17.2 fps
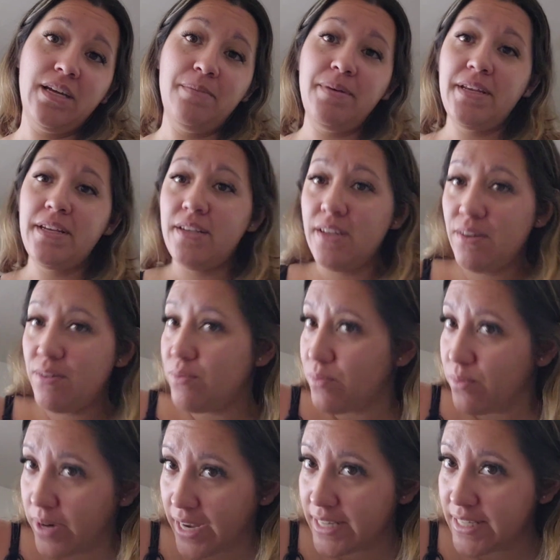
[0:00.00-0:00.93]
I've been
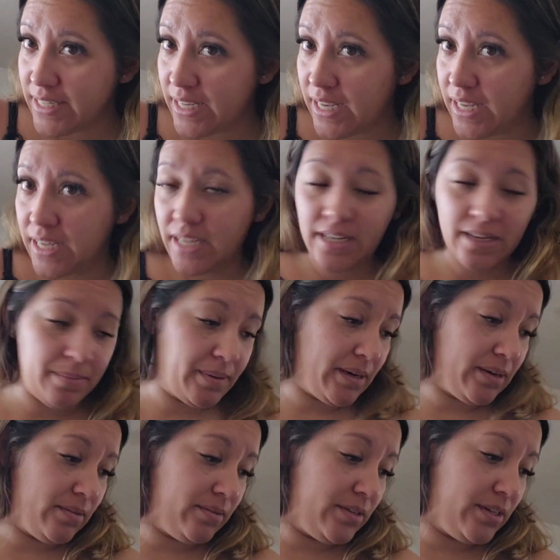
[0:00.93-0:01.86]
ranting
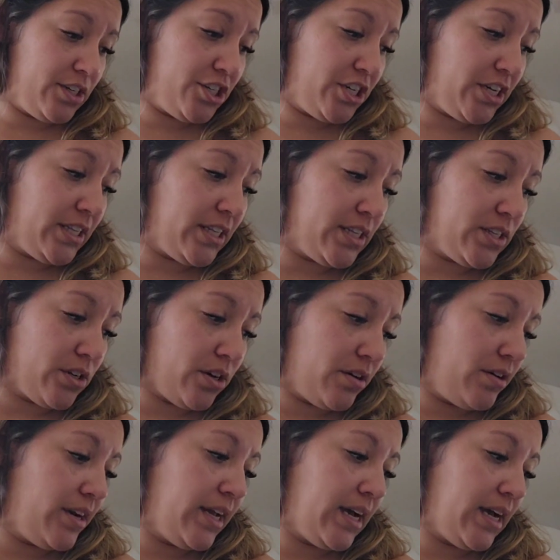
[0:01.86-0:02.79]
about shit that's
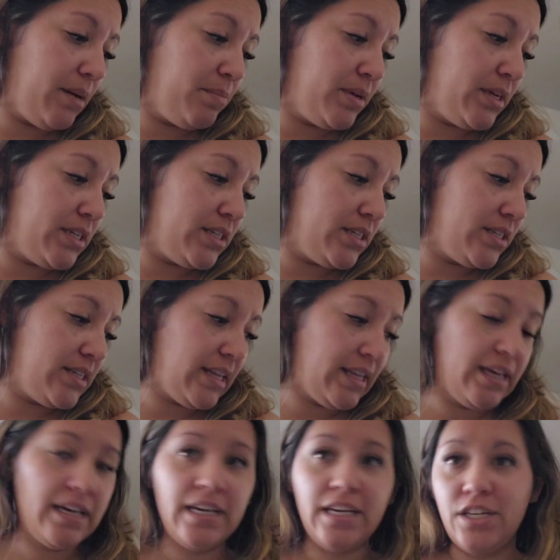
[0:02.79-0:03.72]
already happened. There's
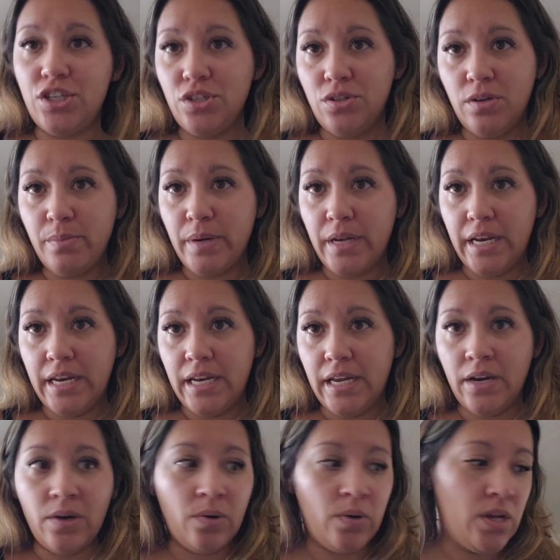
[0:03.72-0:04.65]
nothing I can do about it
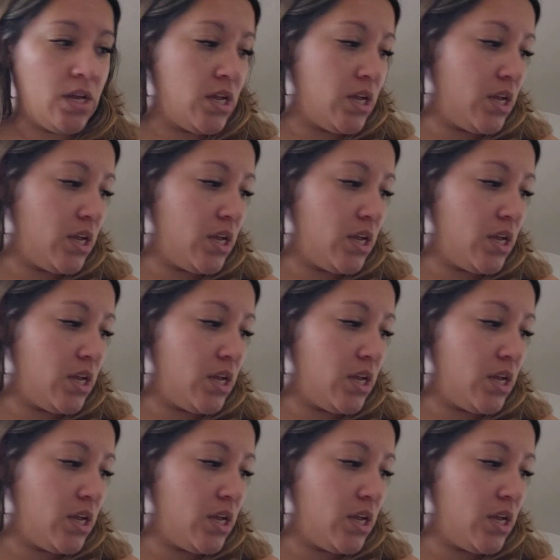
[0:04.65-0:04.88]
now.